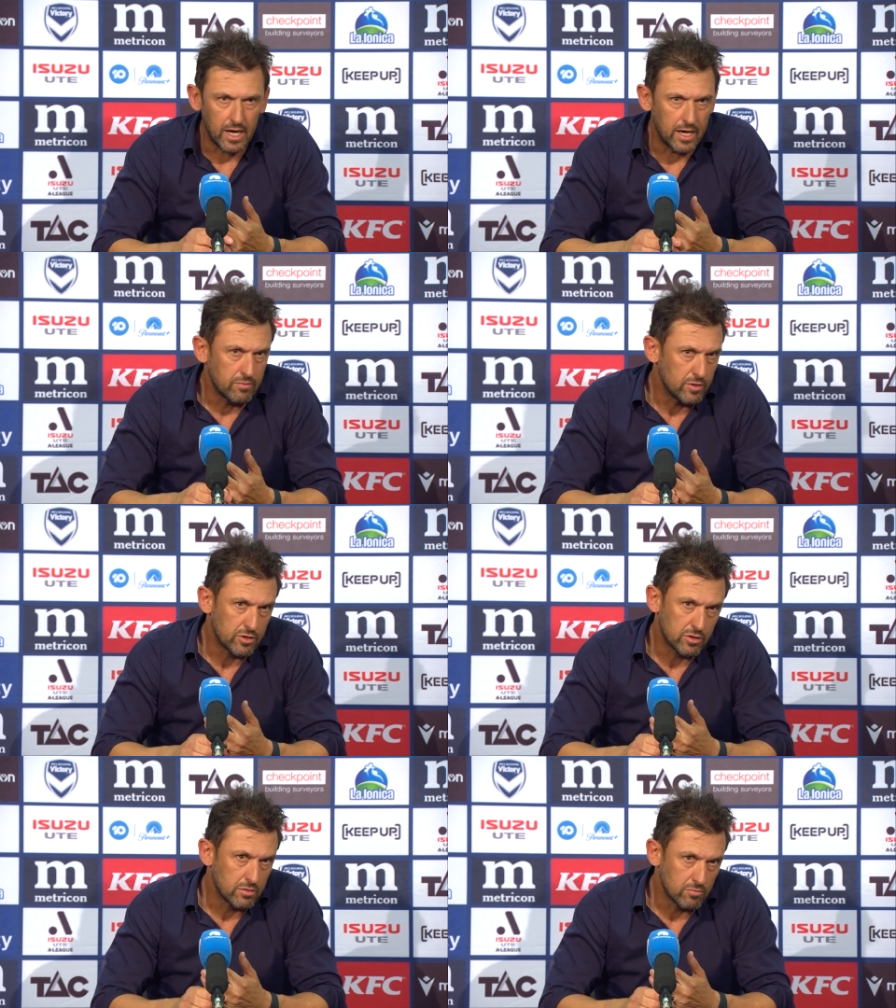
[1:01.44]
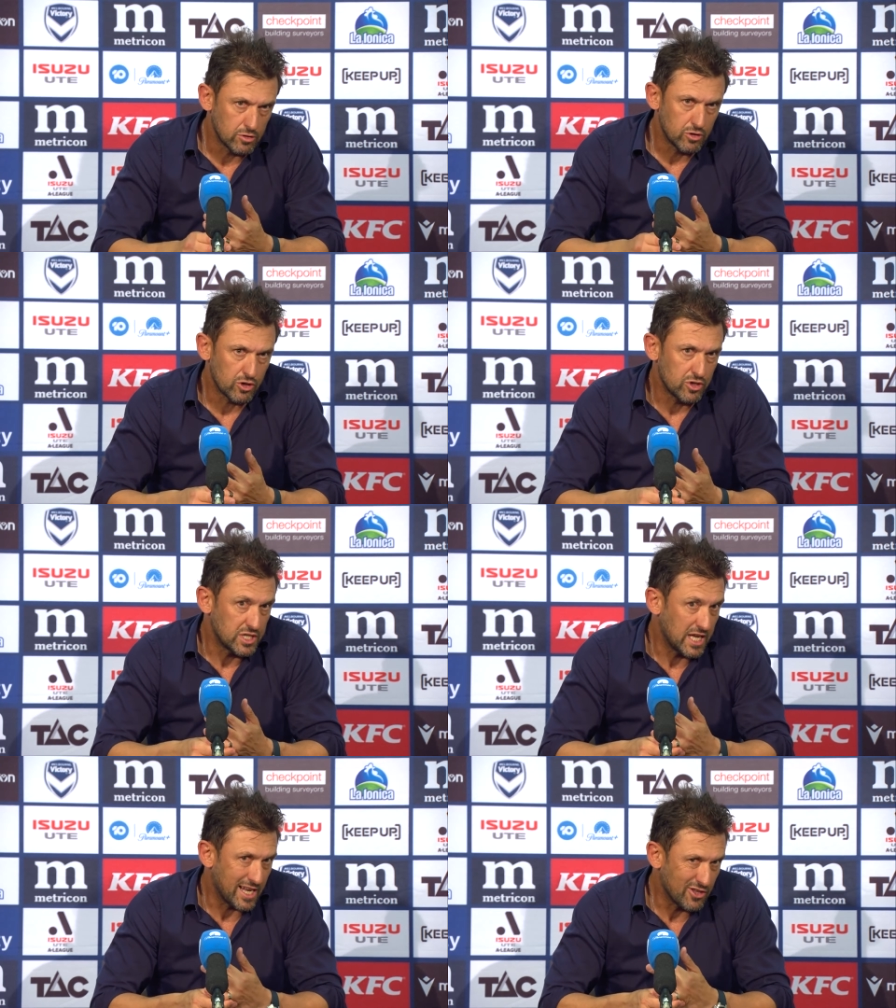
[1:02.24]
card, which was Josh's
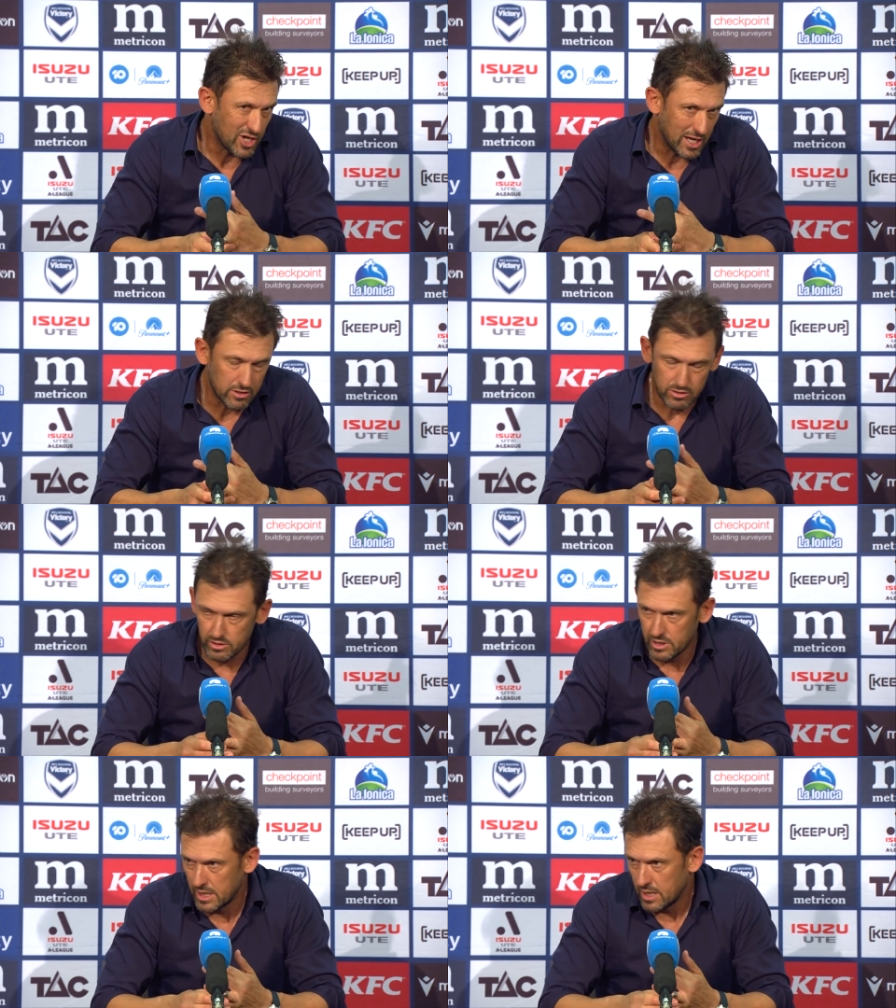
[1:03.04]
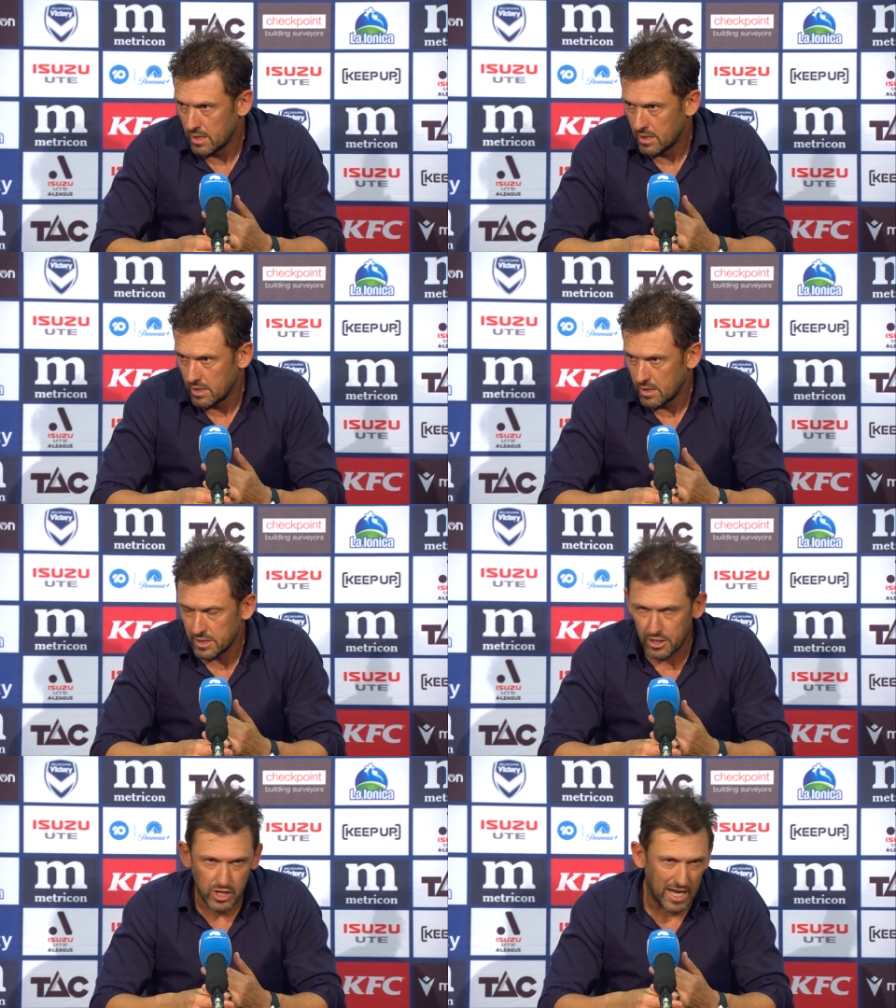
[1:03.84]
second challenge.
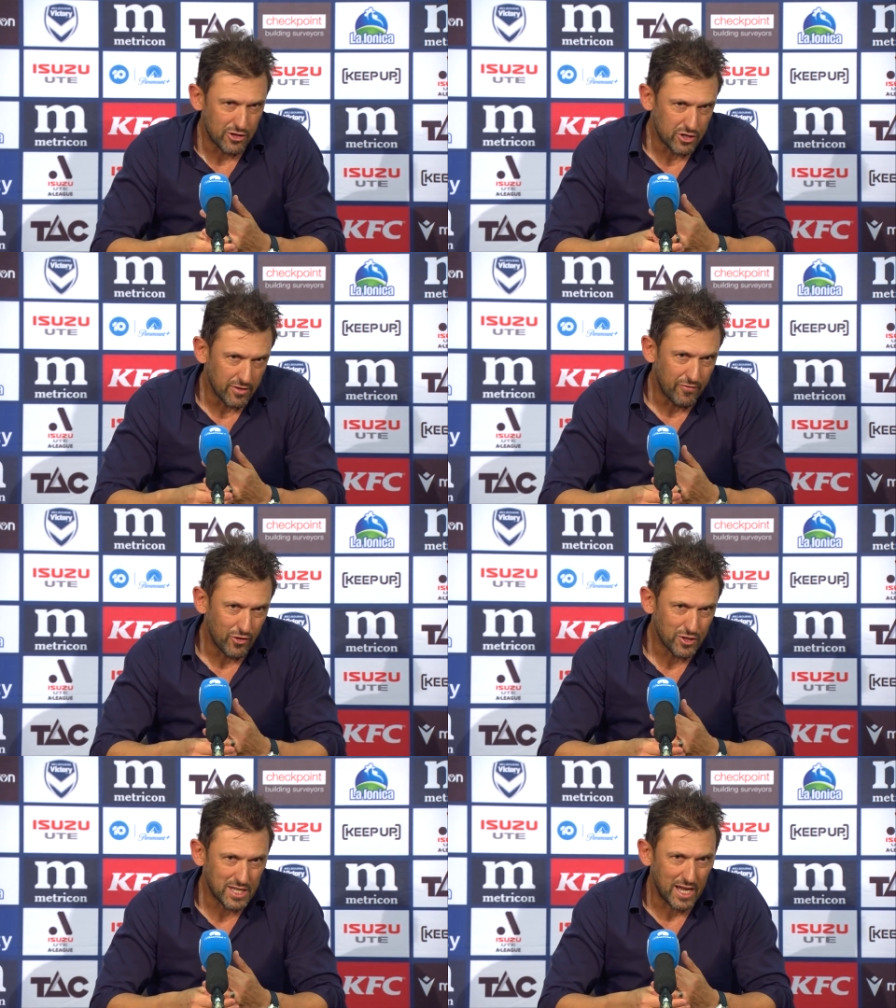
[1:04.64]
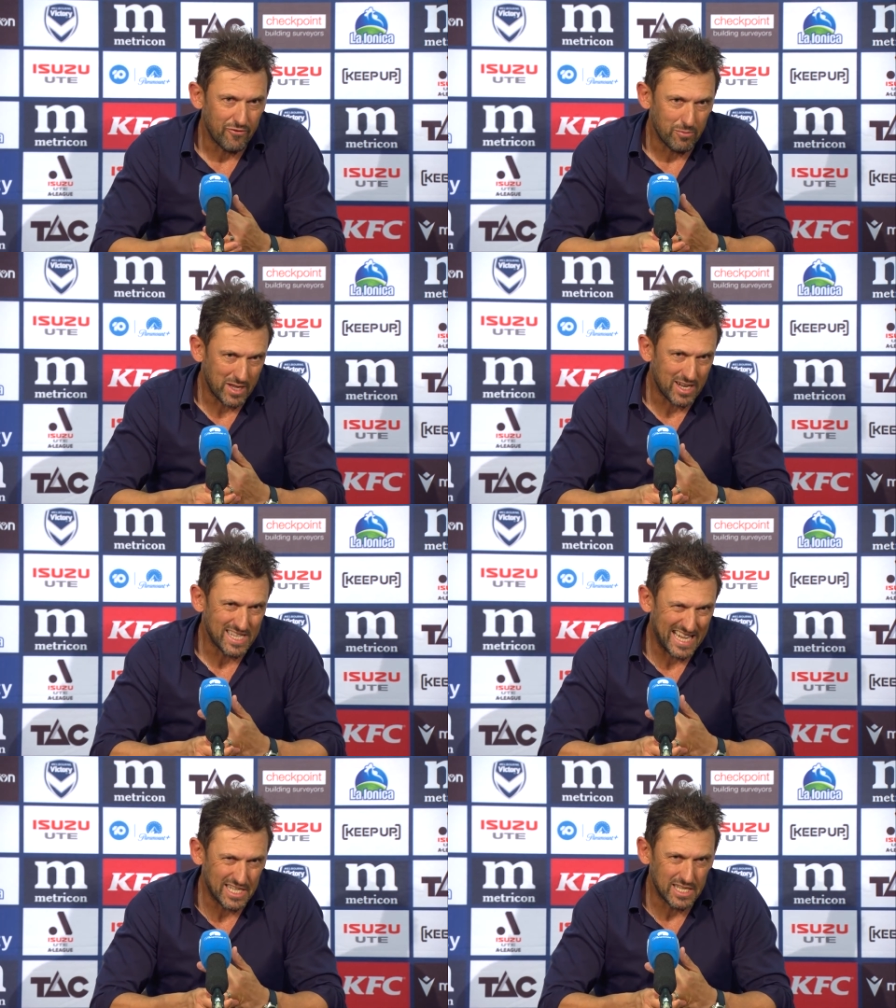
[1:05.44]
There's a challenge in the first half from Mikel
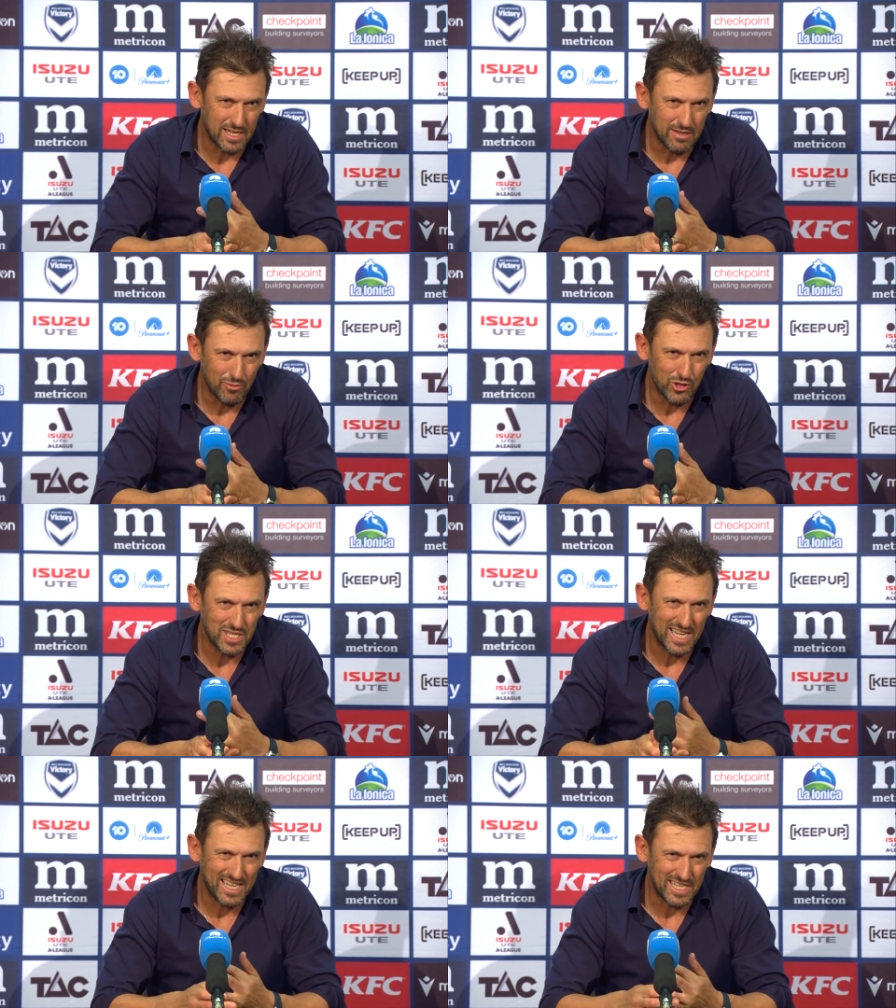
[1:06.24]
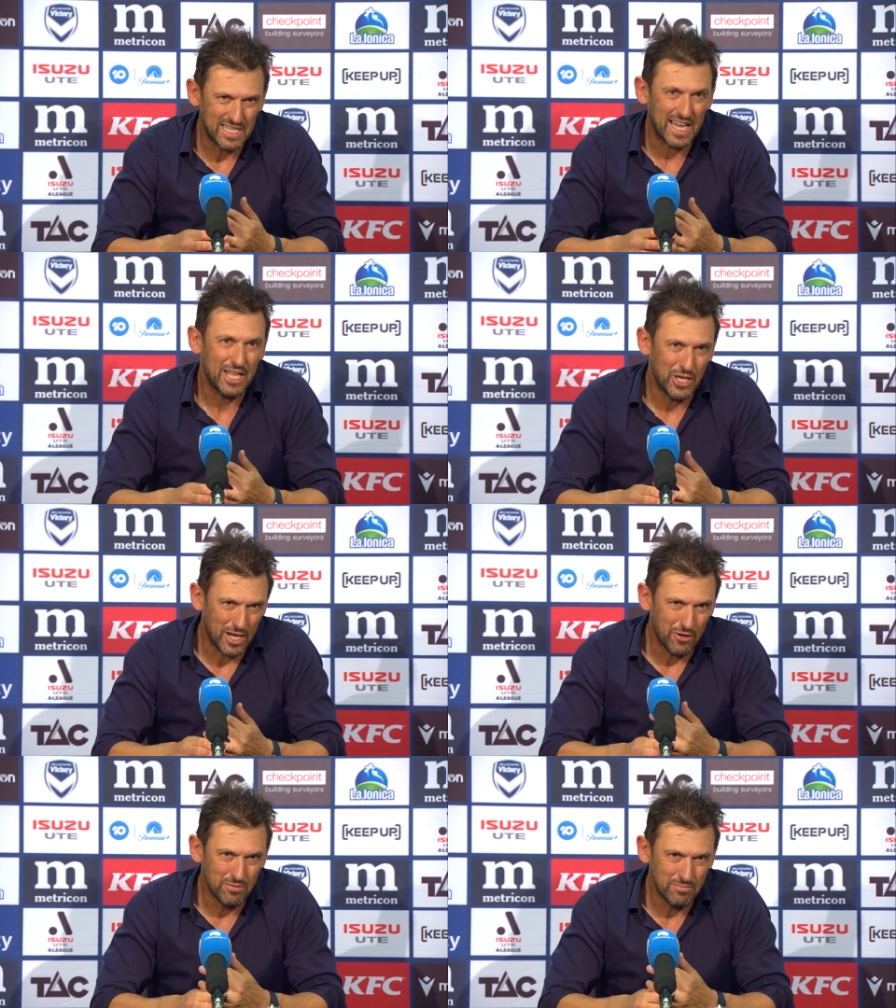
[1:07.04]
Tadze, which is a second
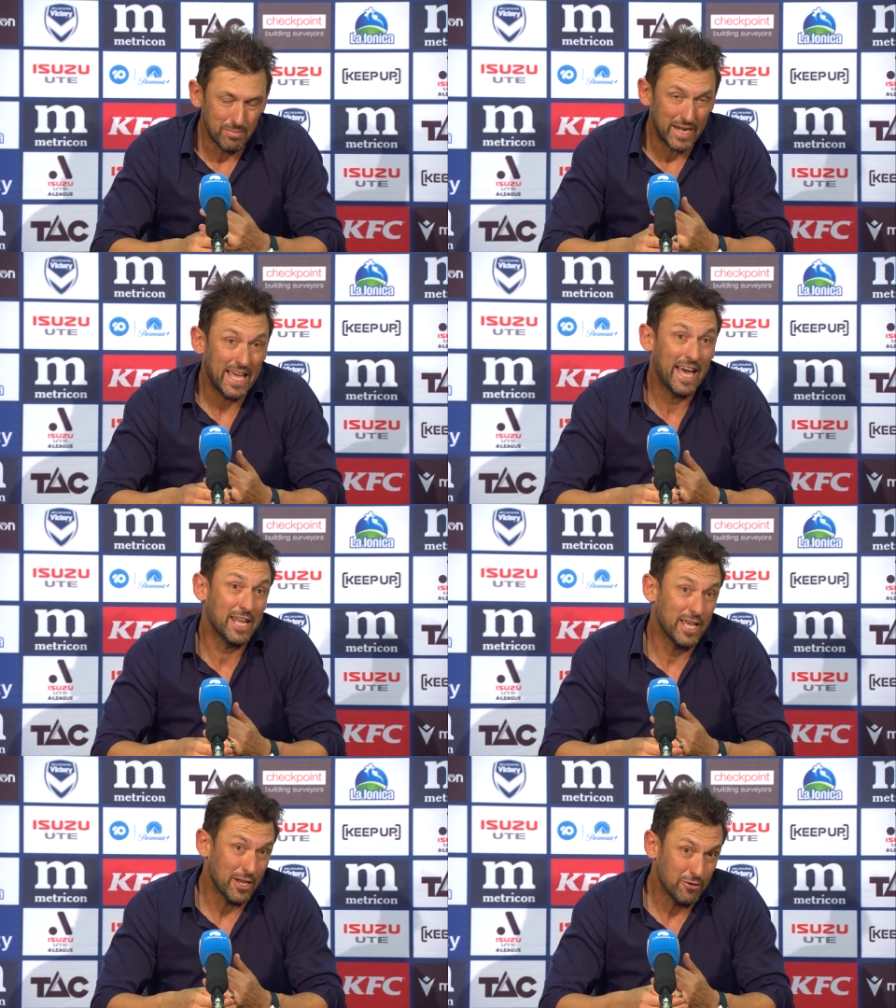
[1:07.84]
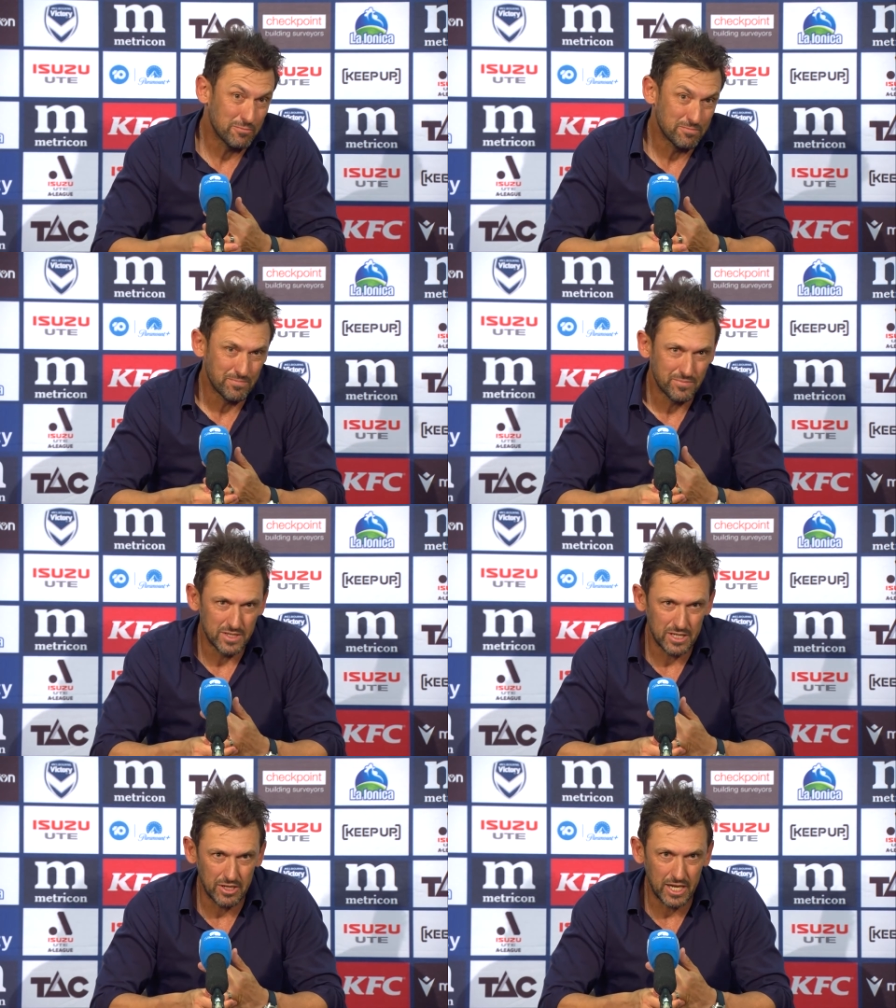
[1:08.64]
yellow, but he had a yellow,
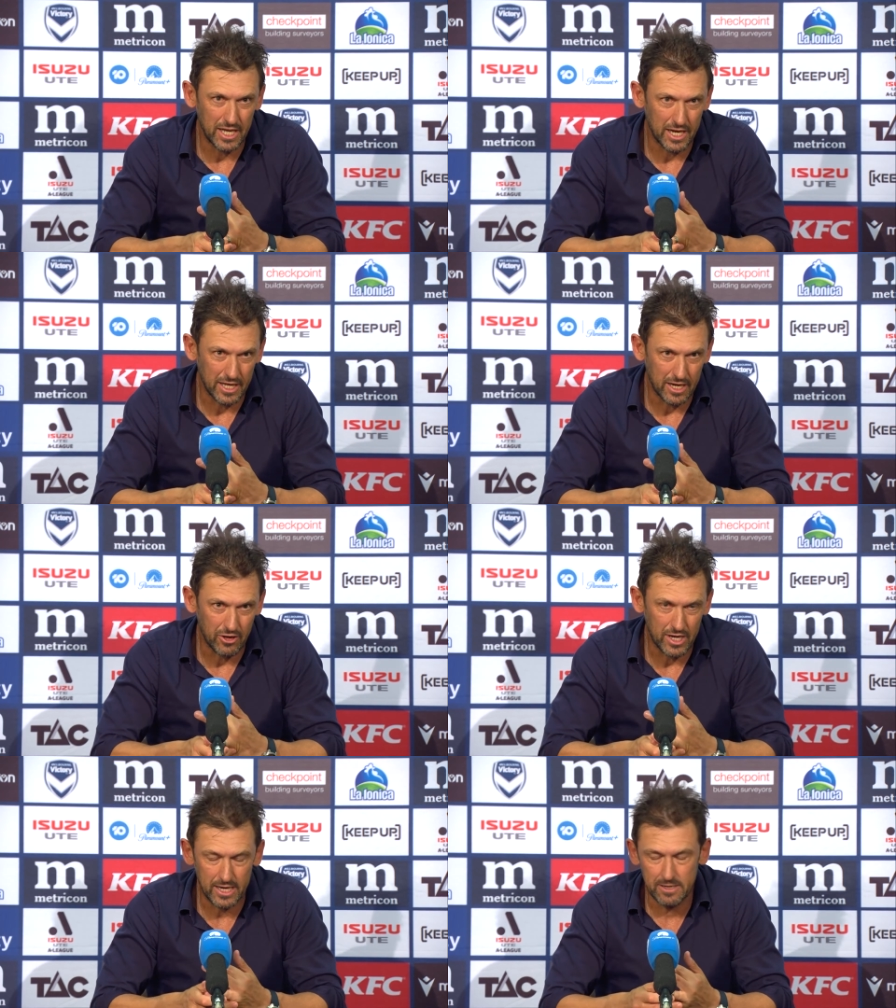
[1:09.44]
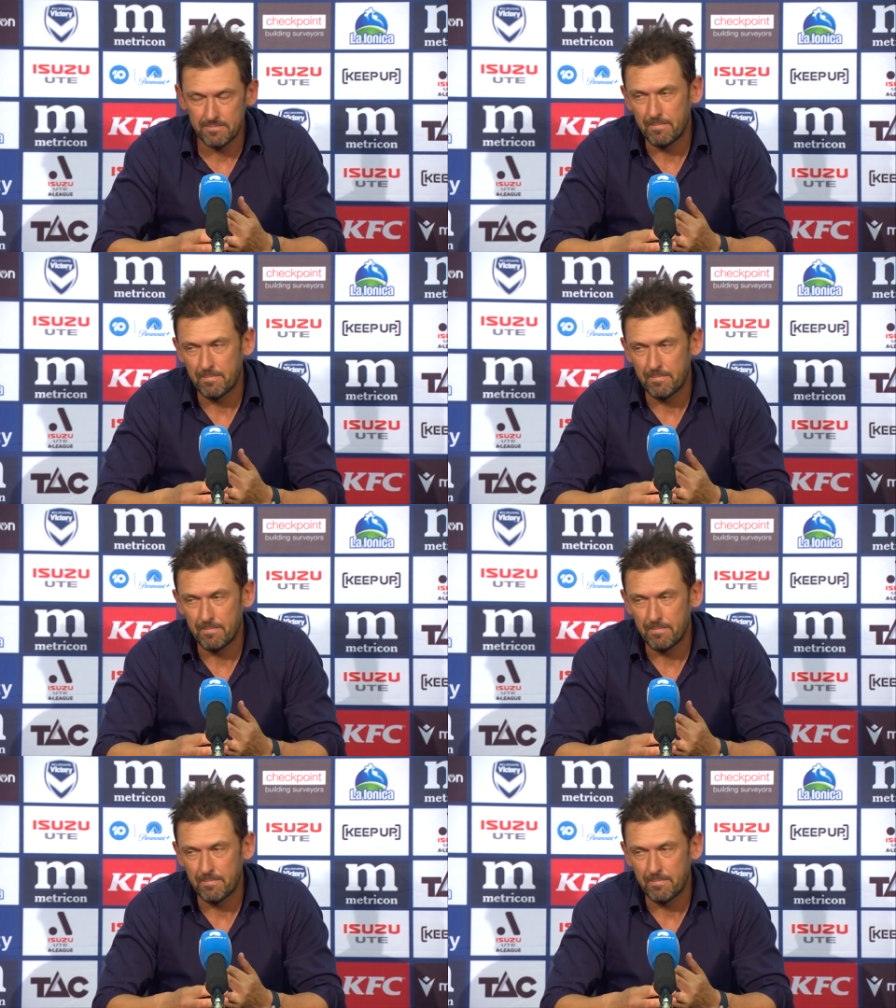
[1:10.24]
so he didn't get a yellow card.